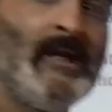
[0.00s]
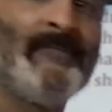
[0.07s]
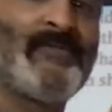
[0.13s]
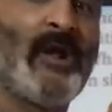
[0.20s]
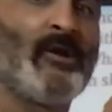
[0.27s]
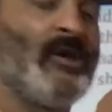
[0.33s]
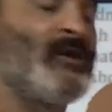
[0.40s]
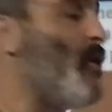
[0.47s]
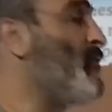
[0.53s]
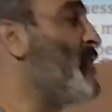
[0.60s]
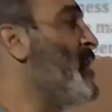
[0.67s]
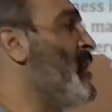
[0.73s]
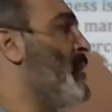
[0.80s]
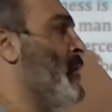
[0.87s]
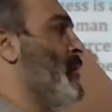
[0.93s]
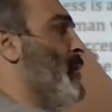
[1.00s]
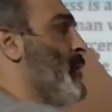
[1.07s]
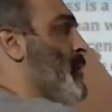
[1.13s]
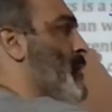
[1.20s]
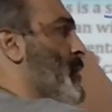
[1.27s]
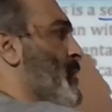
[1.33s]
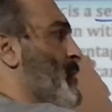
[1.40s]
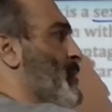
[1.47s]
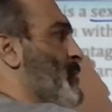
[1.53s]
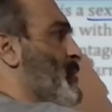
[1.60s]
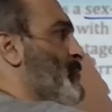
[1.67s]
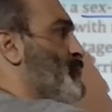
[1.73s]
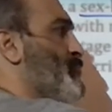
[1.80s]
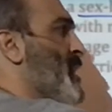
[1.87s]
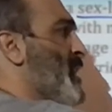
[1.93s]
now look over here.
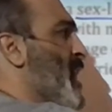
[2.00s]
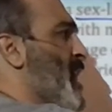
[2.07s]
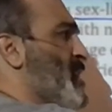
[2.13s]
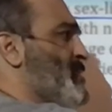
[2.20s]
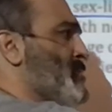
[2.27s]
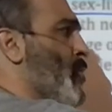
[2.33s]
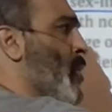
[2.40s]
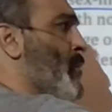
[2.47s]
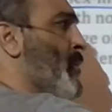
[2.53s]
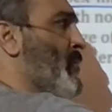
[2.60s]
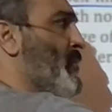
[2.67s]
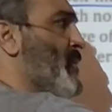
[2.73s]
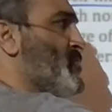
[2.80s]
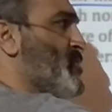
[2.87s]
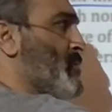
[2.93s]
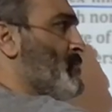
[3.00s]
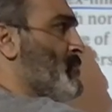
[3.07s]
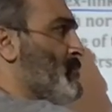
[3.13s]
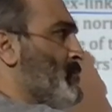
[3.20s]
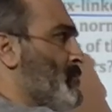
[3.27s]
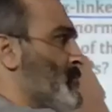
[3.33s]
Big A is normal vision.